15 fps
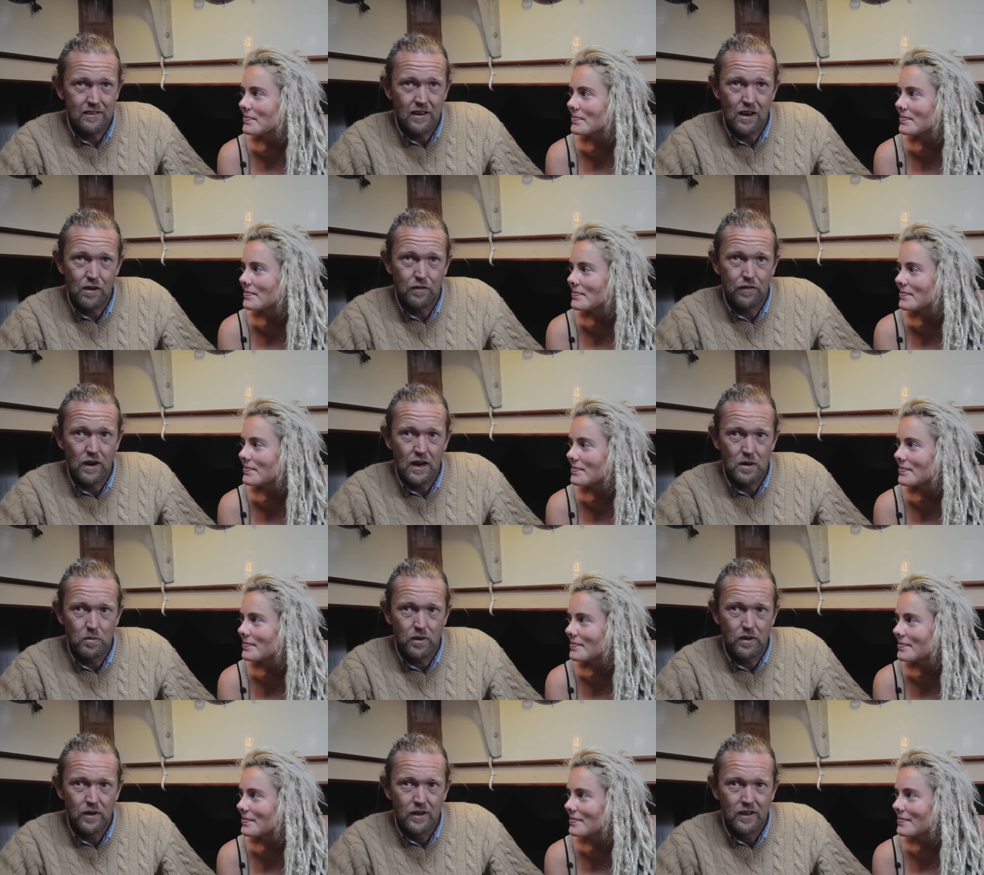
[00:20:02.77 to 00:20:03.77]

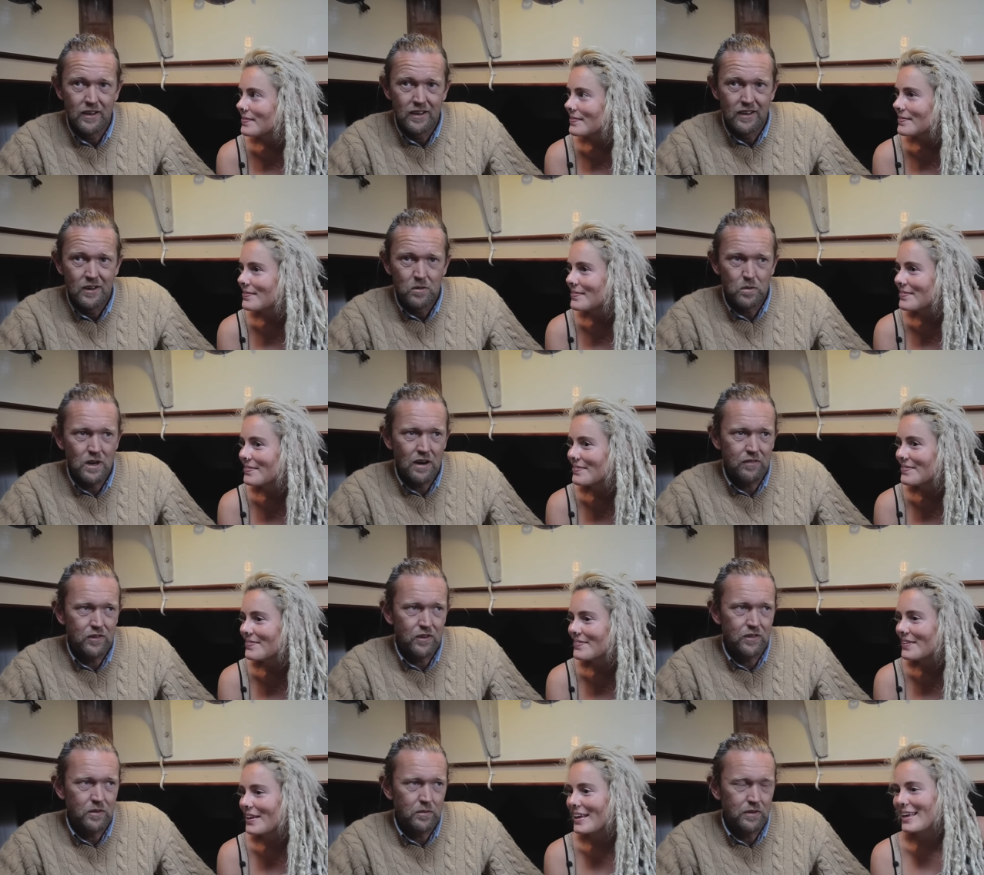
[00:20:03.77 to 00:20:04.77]
Speaker 1: terrified, but We
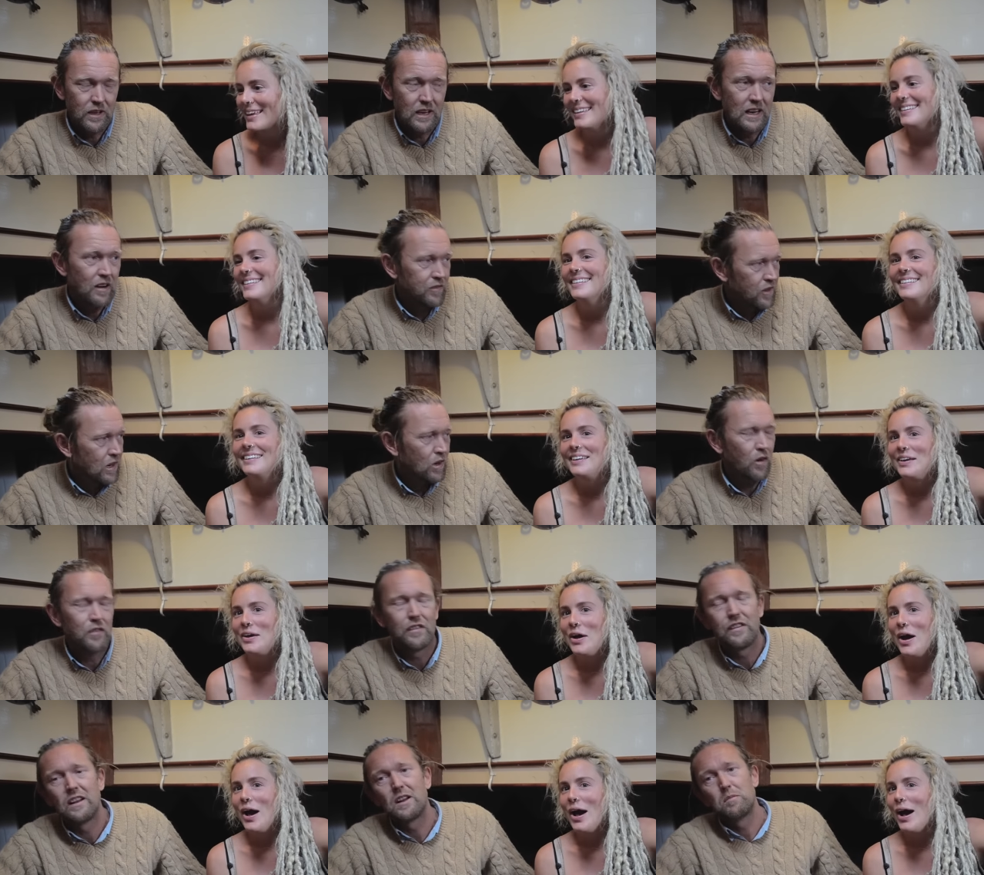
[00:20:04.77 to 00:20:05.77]
have done some sailing. I've done a
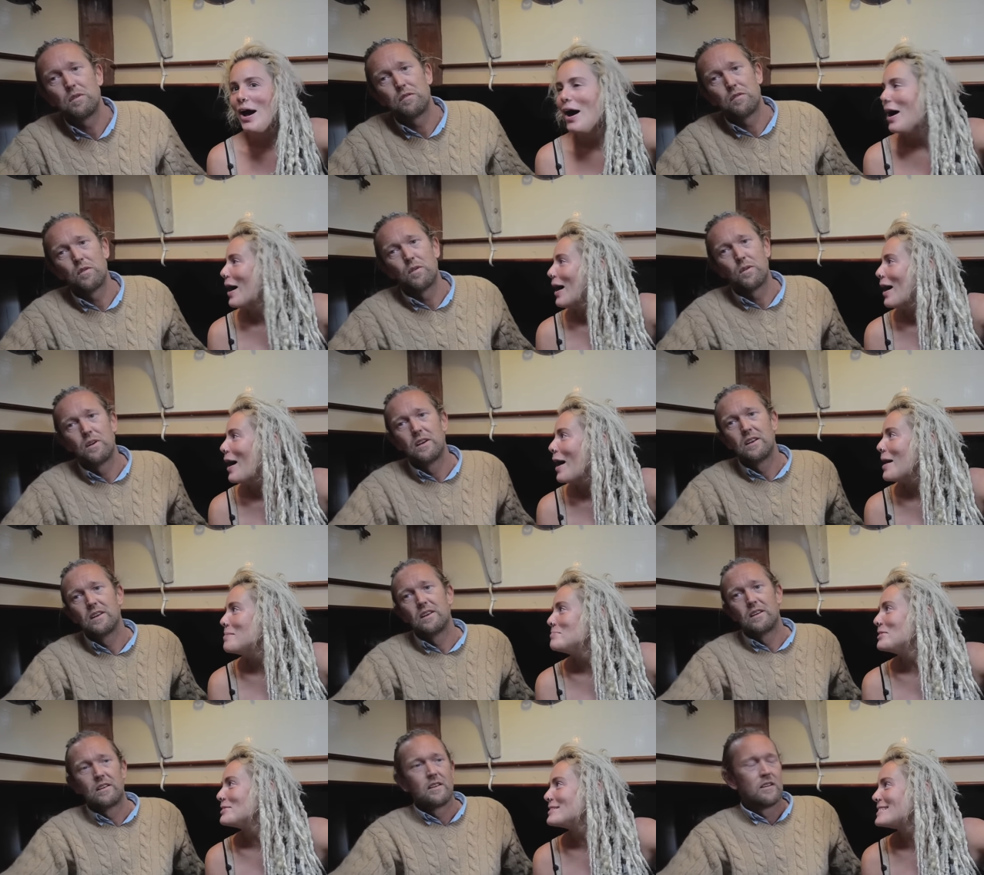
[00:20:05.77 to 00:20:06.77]
lot of sailing before.
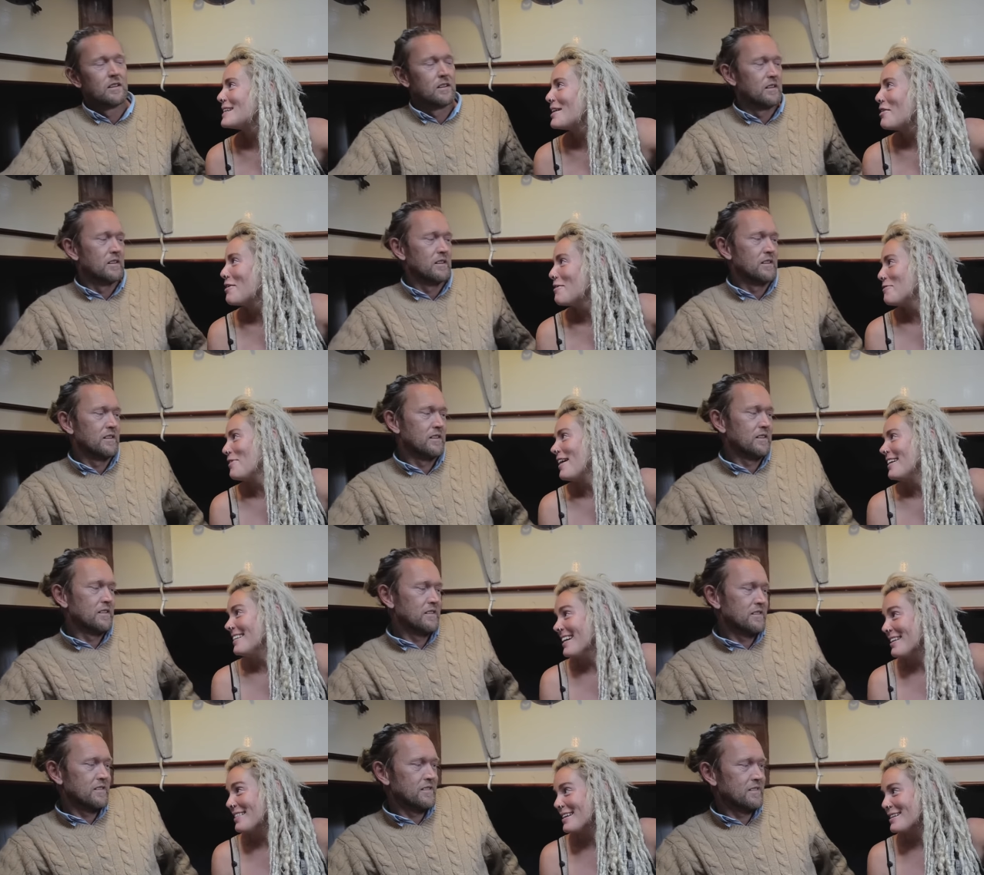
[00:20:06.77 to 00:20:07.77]
Speaker 2: I'm not terrified,
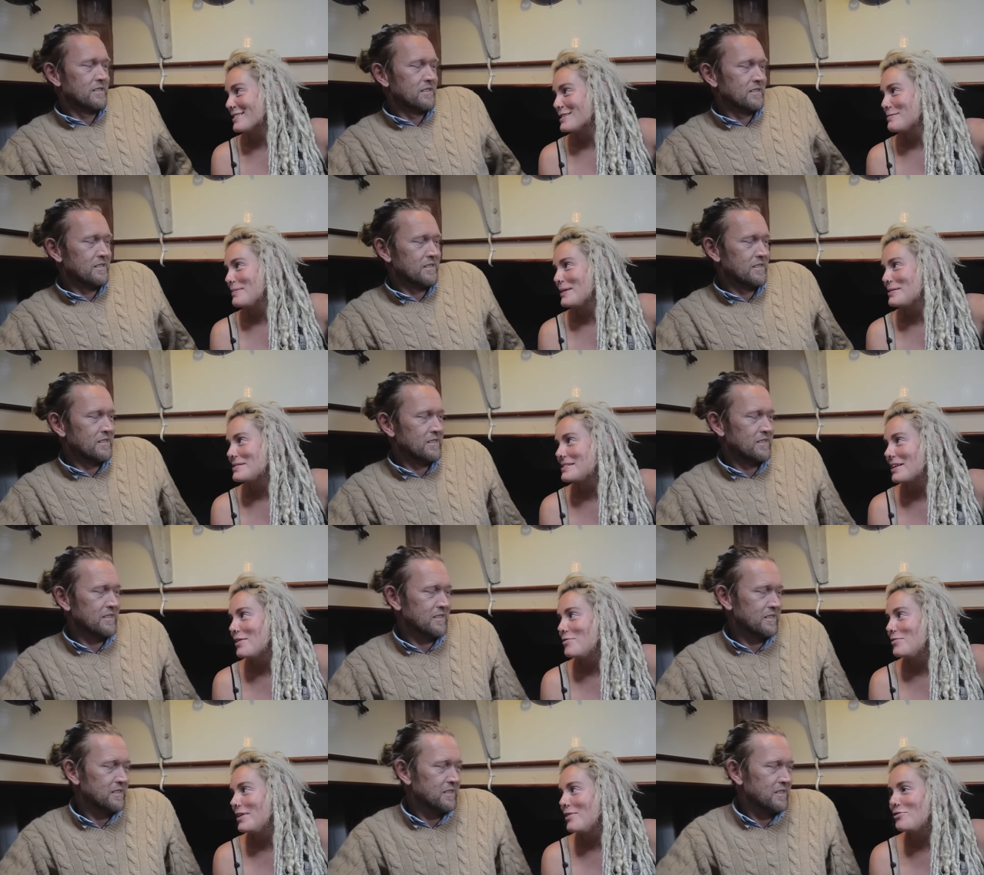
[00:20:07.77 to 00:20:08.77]
and I think it's because
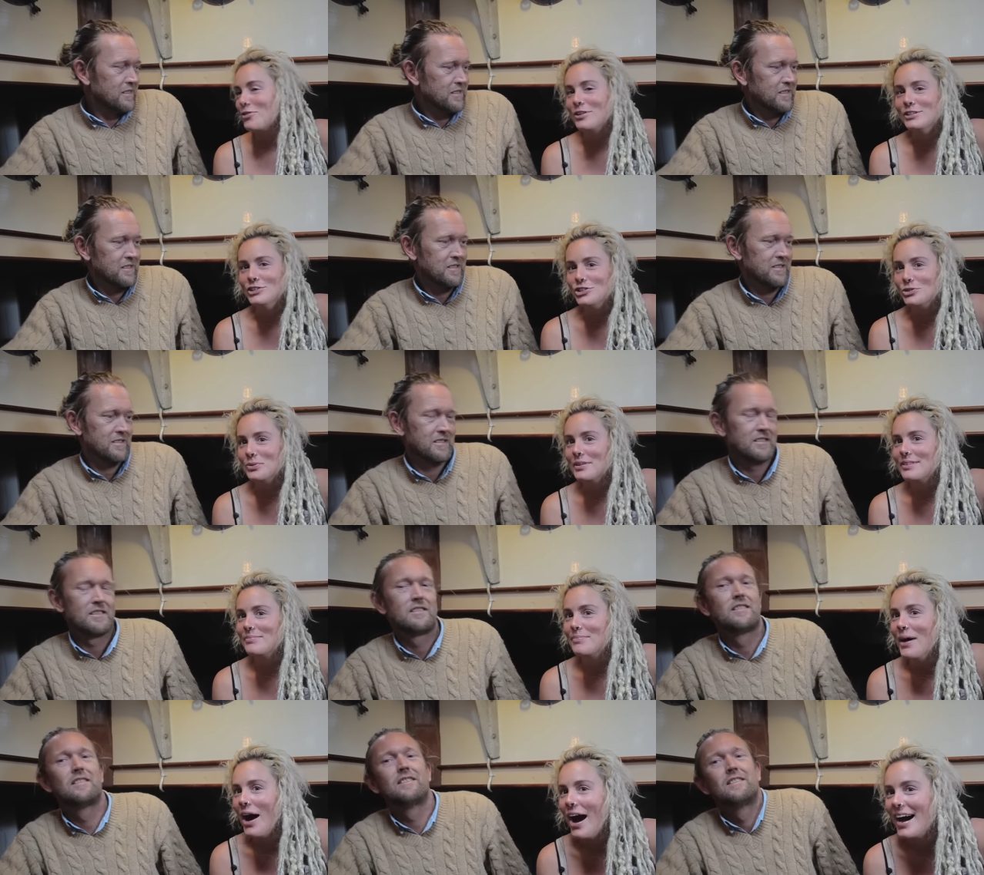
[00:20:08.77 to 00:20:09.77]
I've never endured
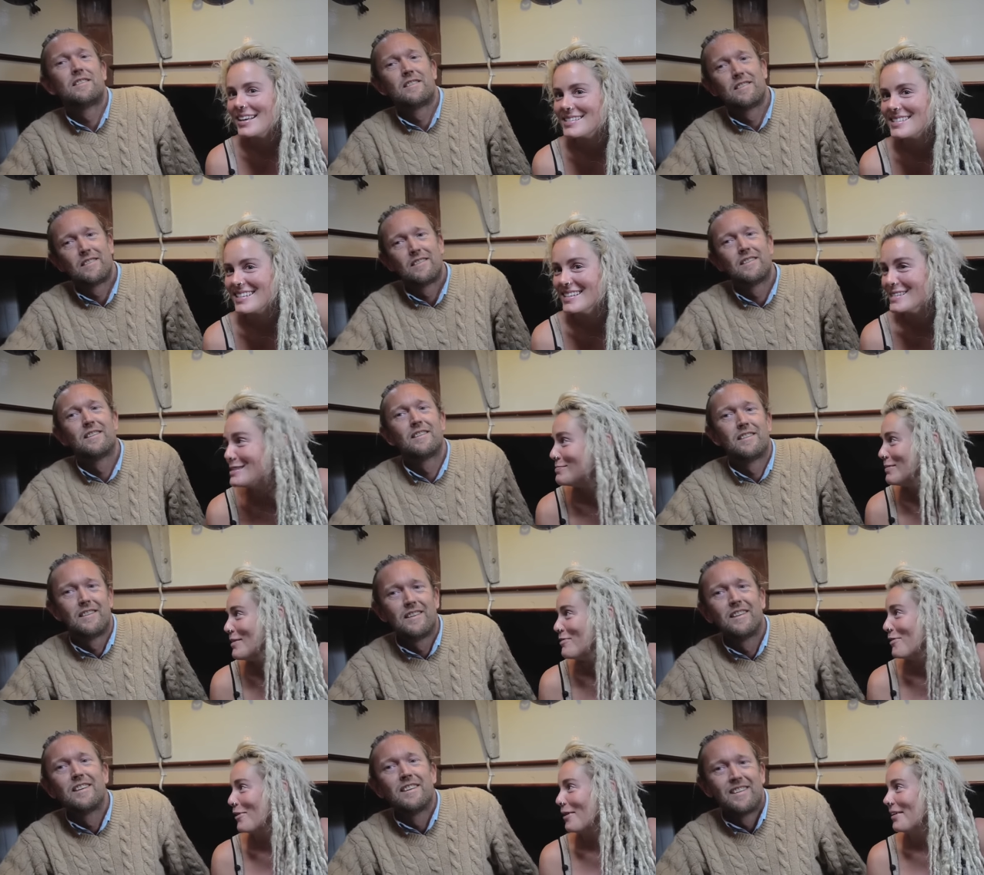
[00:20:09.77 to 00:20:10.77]
high seas
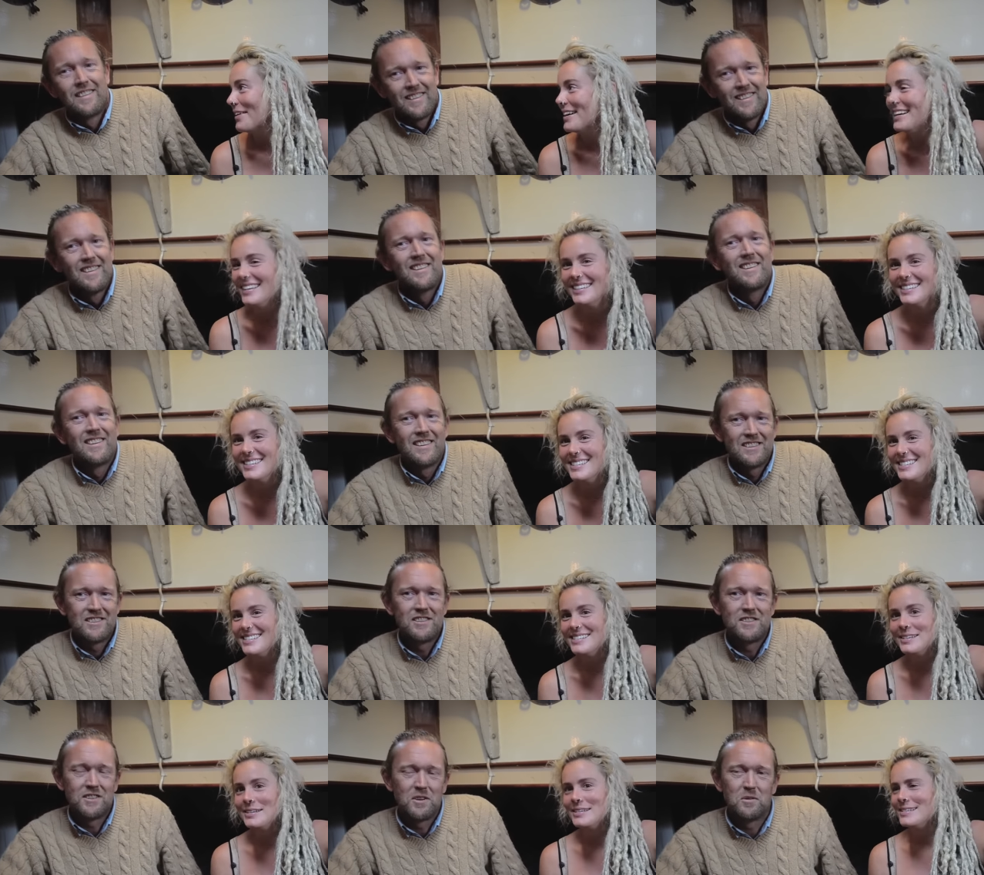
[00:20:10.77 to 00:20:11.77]
before.
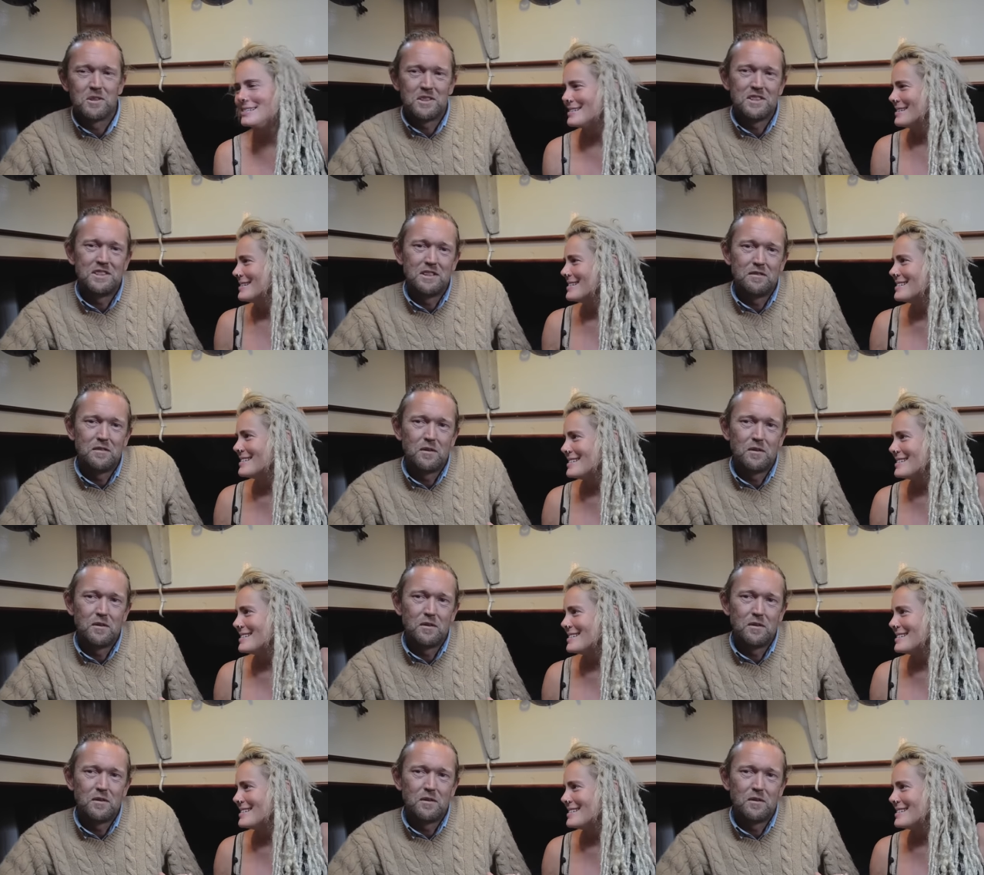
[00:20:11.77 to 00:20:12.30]
Speaker 1: She doesn't know what she's in